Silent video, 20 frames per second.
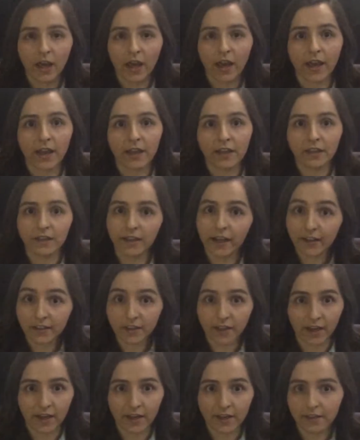And in
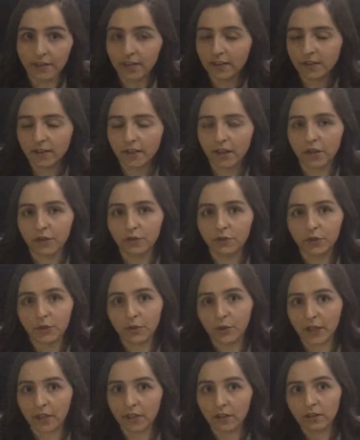that case, instead of
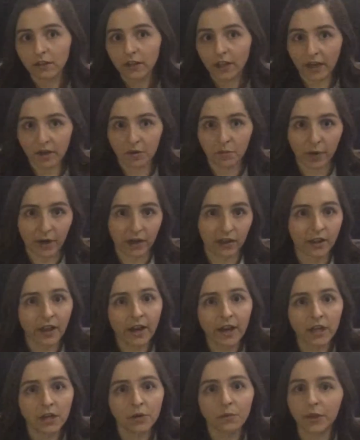doing line by
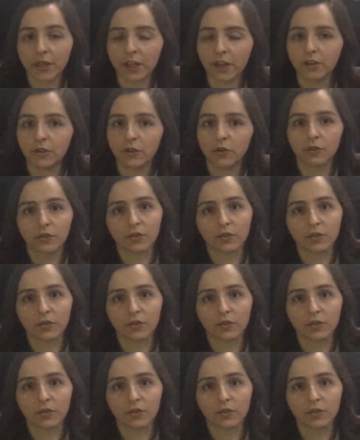line, we can do